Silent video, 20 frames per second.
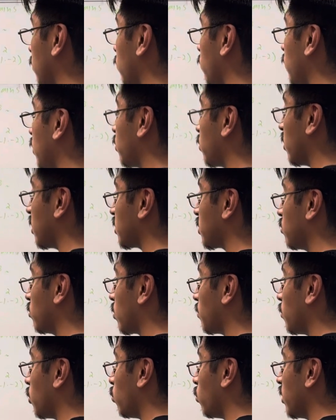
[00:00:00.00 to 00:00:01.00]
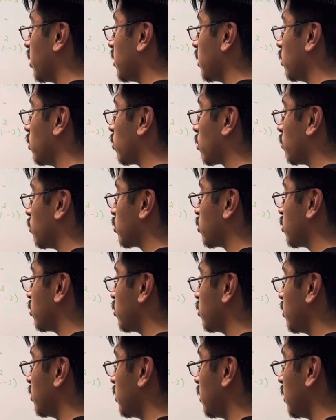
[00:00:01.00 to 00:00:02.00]
crossed normal 1 and normal
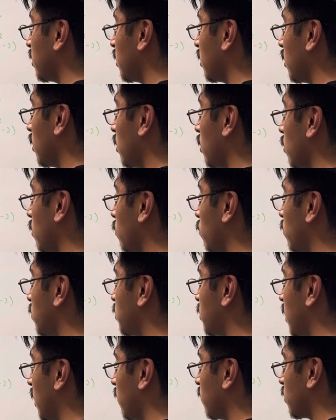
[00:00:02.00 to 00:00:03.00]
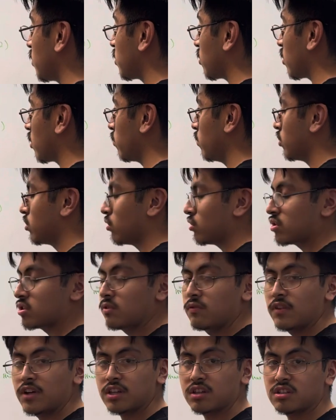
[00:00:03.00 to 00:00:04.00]
2, which gave us our
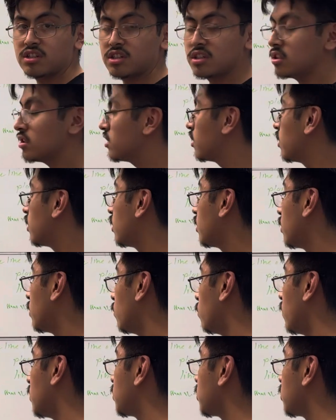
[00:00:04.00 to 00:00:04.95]
resultant vector, which